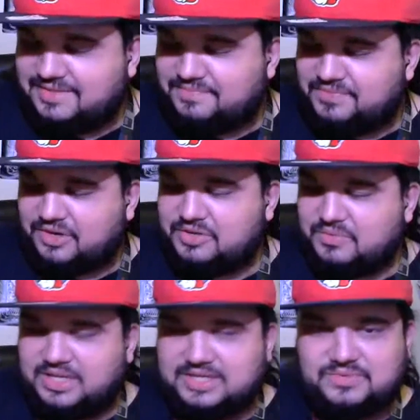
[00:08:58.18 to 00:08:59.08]
the only one
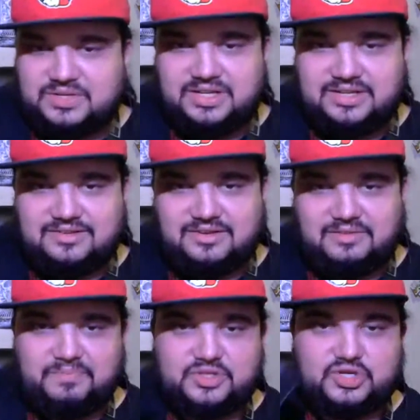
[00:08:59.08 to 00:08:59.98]
that's really
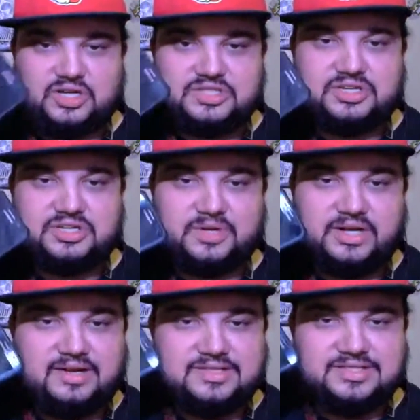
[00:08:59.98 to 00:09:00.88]
charged up right
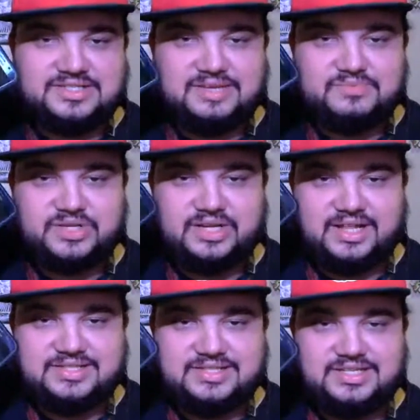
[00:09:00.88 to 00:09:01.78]
now is the Samsung
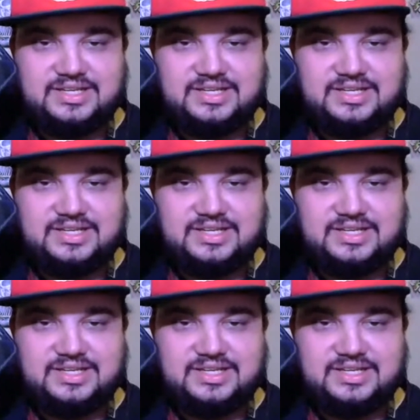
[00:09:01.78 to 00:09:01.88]
Galaxy